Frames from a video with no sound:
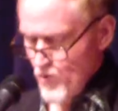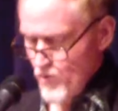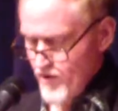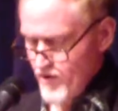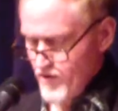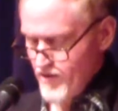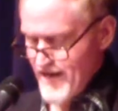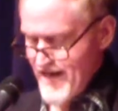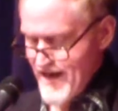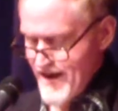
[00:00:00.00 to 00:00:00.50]

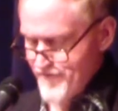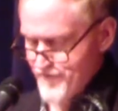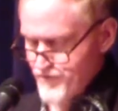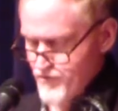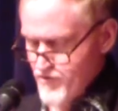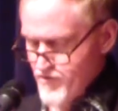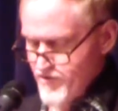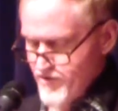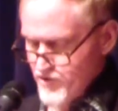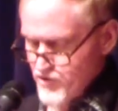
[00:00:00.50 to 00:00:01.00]
Well,
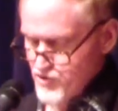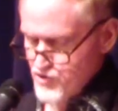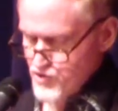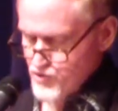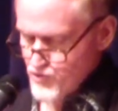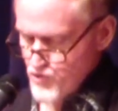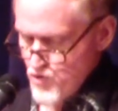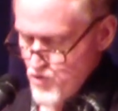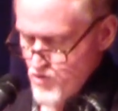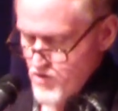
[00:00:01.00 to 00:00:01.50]
after their
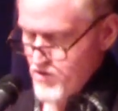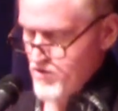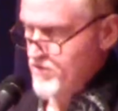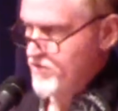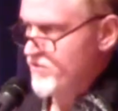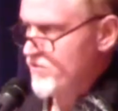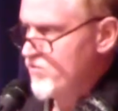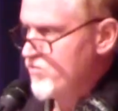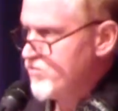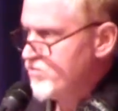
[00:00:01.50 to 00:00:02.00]
stroke,
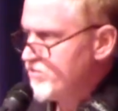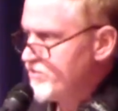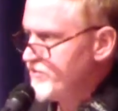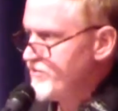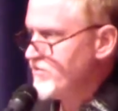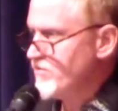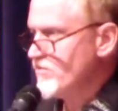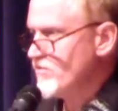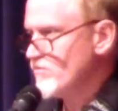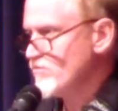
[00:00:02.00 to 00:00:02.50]
the
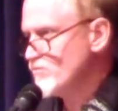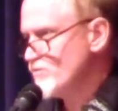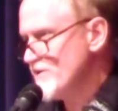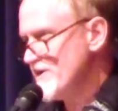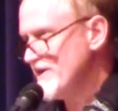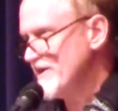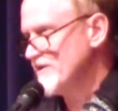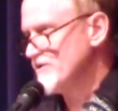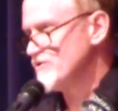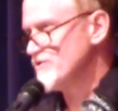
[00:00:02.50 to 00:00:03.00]
wood
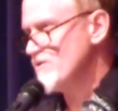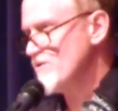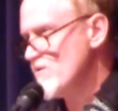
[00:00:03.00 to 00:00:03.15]
rings.